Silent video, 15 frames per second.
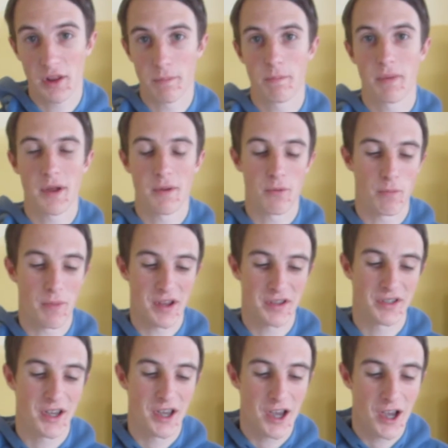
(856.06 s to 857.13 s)
people
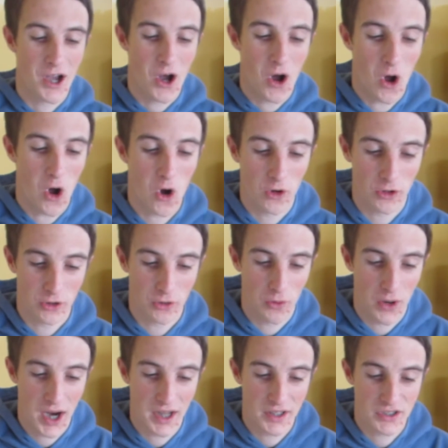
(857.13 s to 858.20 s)
best on
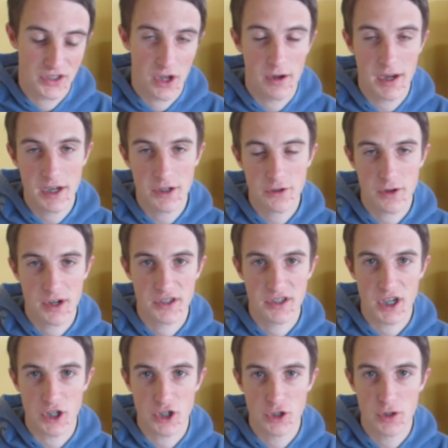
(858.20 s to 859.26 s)
ground. So
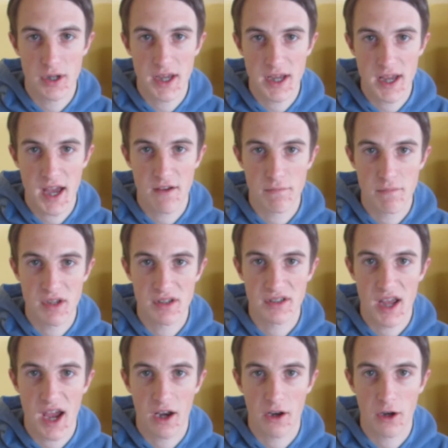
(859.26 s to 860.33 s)
interesting. Should he have missed
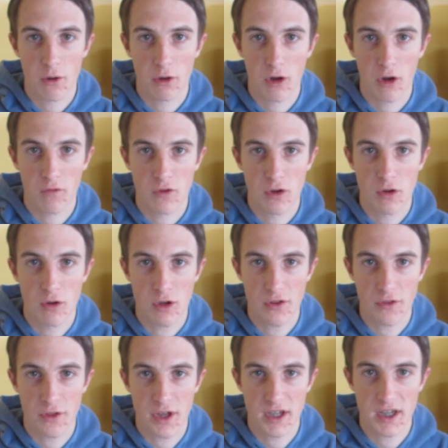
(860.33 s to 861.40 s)
out? I know a lot of you
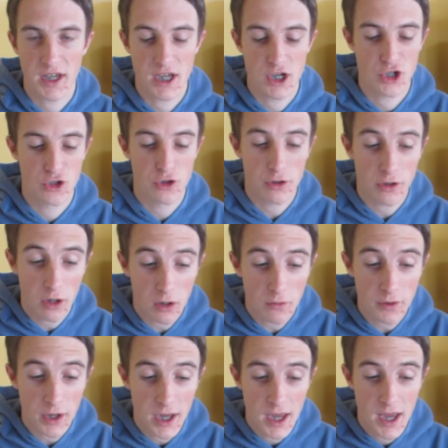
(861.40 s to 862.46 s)
think he shouldn't
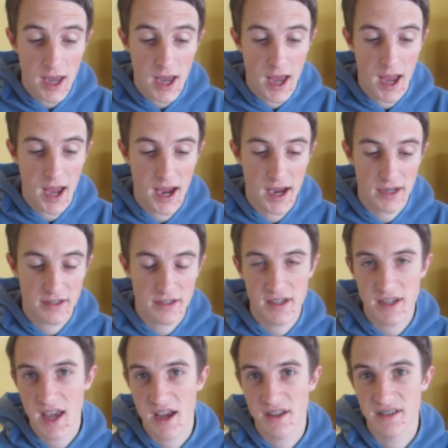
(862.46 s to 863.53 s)
have. And
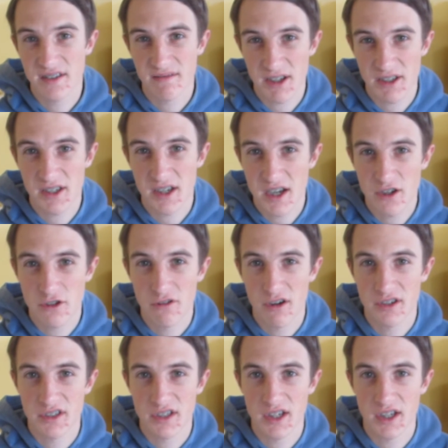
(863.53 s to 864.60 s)
yeah, it's an
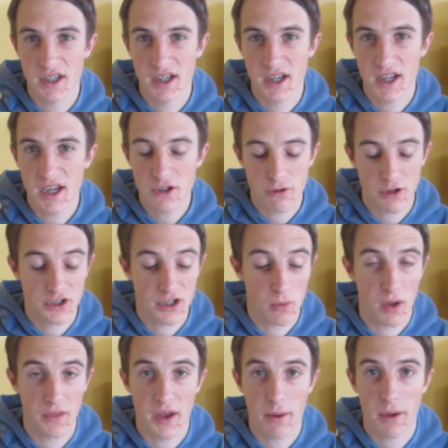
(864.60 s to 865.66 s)
interesting
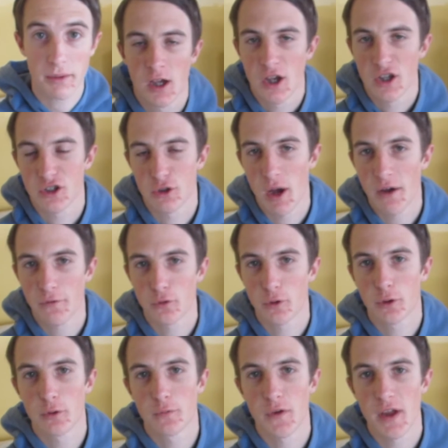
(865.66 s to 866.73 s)
one, that one. So after a
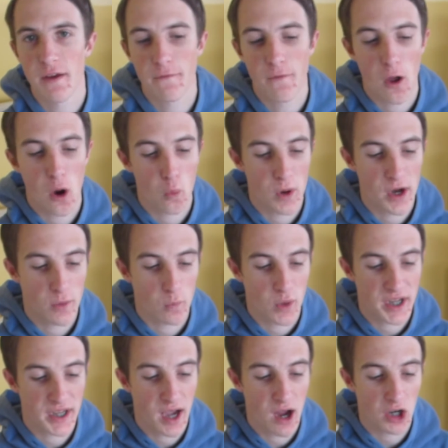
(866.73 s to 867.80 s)
good VFL win,
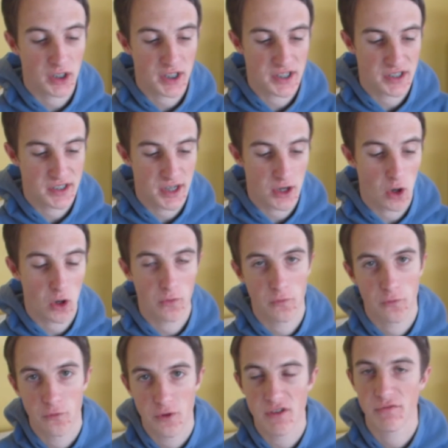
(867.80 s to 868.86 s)
we currently sit on
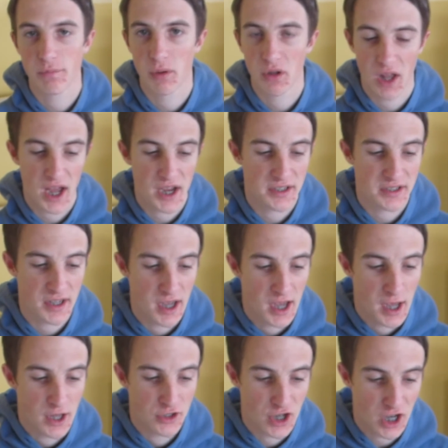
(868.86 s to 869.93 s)
5th place,
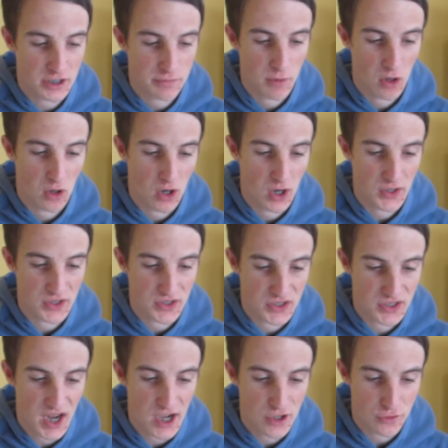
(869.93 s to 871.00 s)
just behind
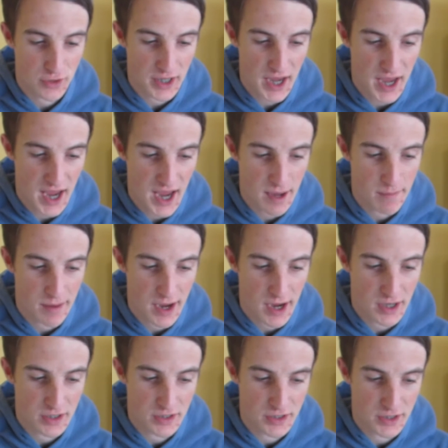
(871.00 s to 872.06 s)
Sandringham,
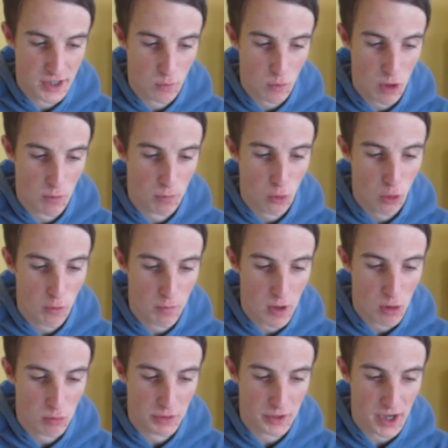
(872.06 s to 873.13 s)
and well, Port
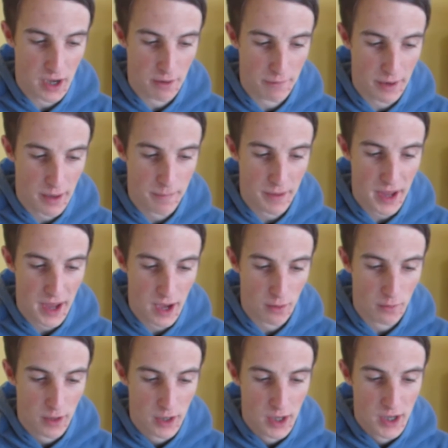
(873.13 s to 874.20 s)
Melbourne are up
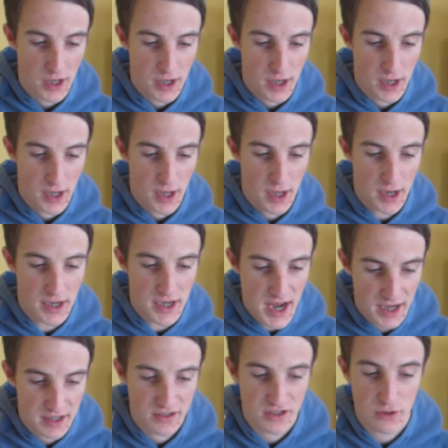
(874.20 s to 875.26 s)
our
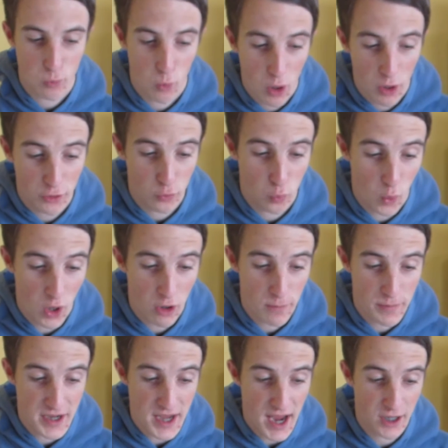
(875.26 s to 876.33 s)
necks, as well as
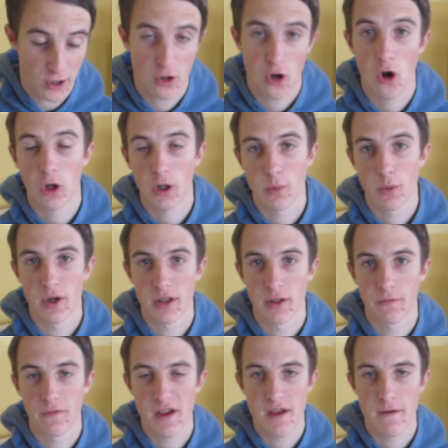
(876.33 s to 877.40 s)
Werribee and Collingwood in the
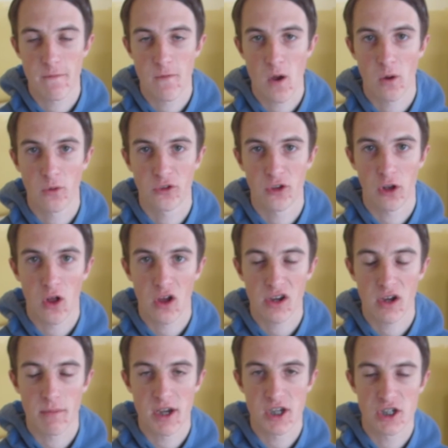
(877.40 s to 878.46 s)
VFL. So like
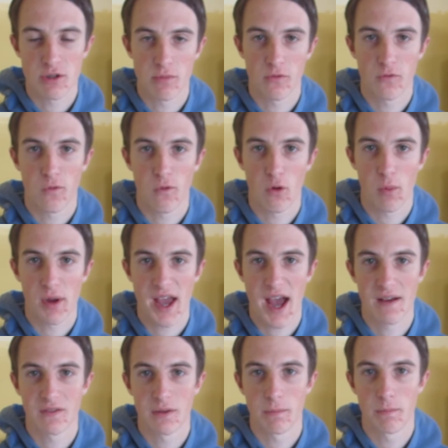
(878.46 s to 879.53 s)
I mentioned before, we
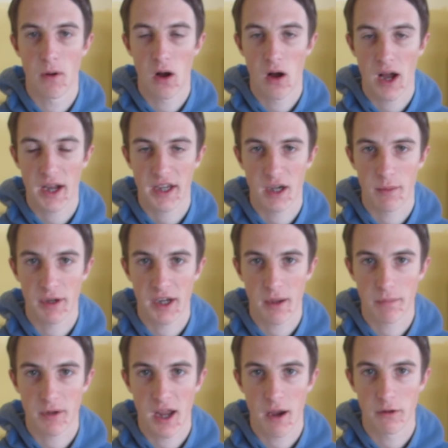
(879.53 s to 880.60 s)
have a bye coming
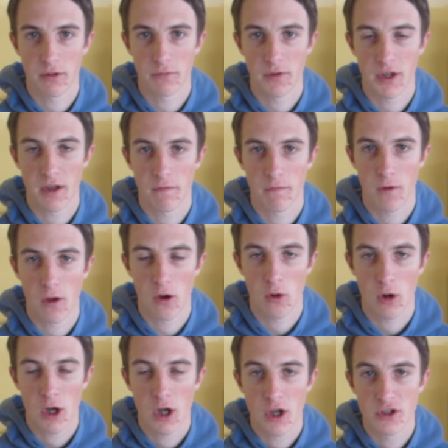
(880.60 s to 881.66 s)
up now in the VFL.
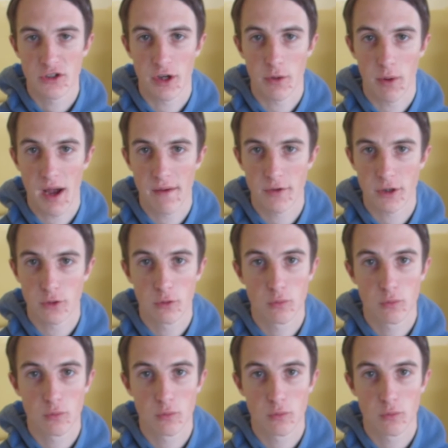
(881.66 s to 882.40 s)
So we'll have a